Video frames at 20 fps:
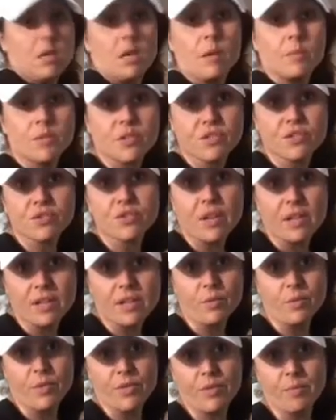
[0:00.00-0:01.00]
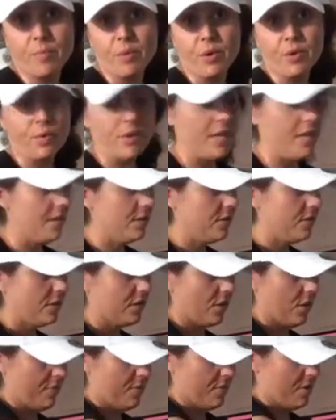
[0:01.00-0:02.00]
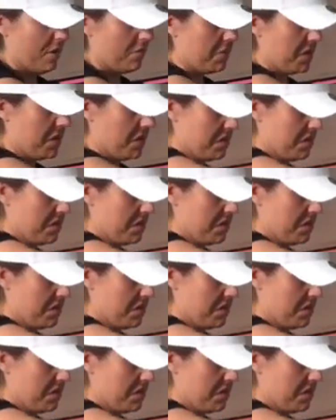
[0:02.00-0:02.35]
I'm just struggling with the bottle here, just don't mind me.